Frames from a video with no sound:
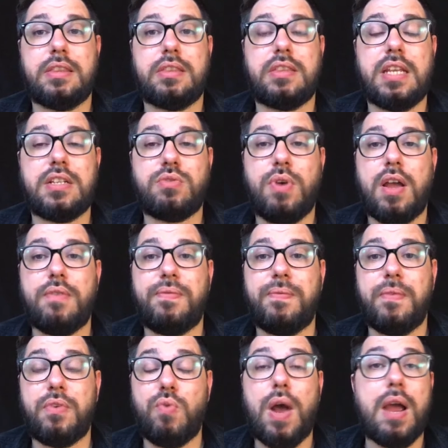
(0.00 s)
this quite
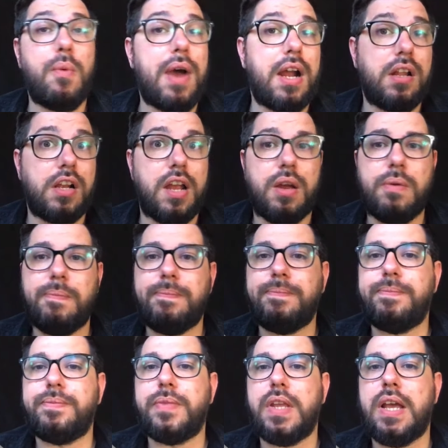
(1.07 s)
a while ago.
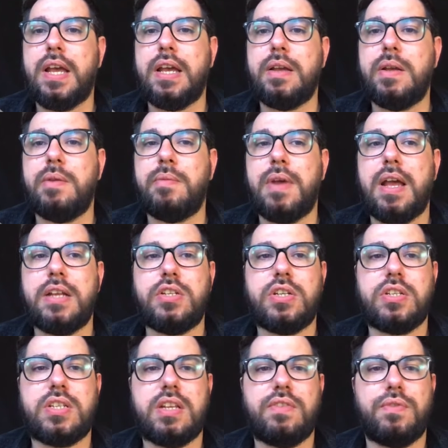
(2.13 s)
As you can
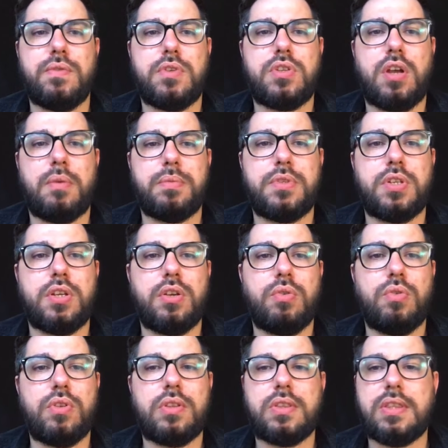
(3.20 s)
see from the top 2,
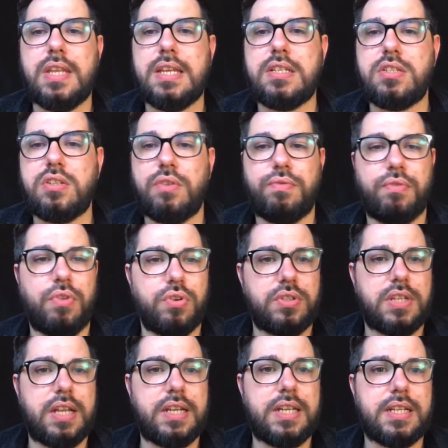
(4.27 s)
this stuff looks
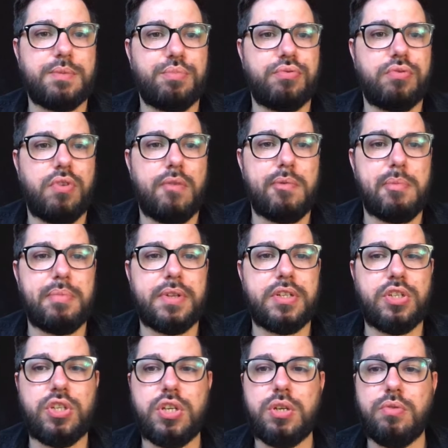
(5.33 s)
like it's probably
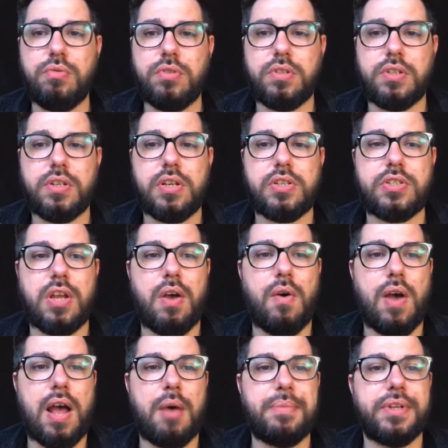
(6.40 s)
new, so
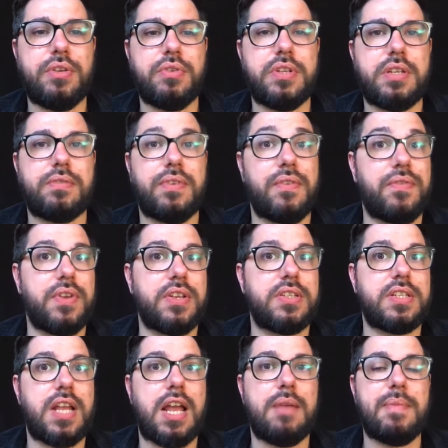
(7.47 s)
I'll be doing this for the first
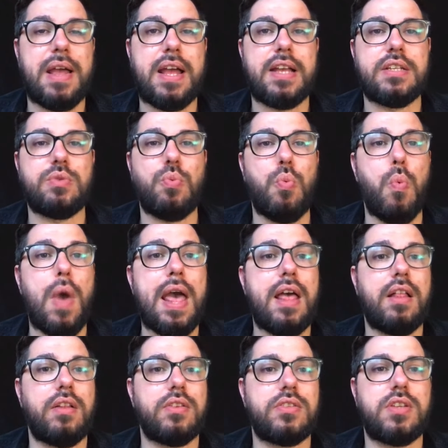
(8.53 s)
time as
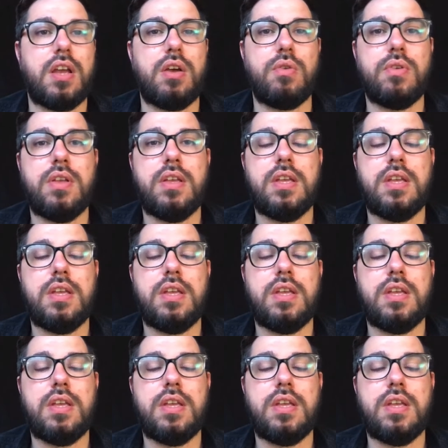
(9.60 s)
well. So